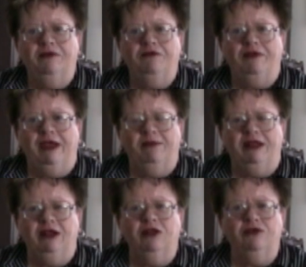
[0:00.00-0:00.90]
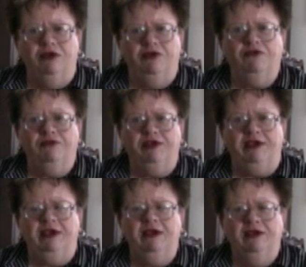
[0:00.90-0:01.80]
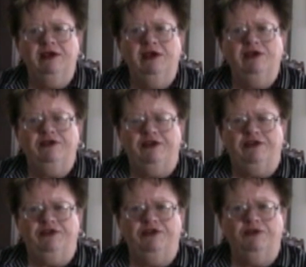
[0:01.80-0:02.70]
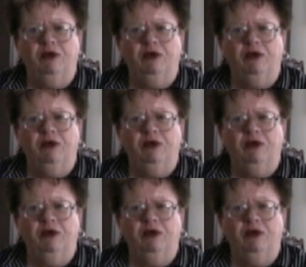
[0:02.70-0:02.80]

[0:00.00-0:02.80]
family included 3 sisters,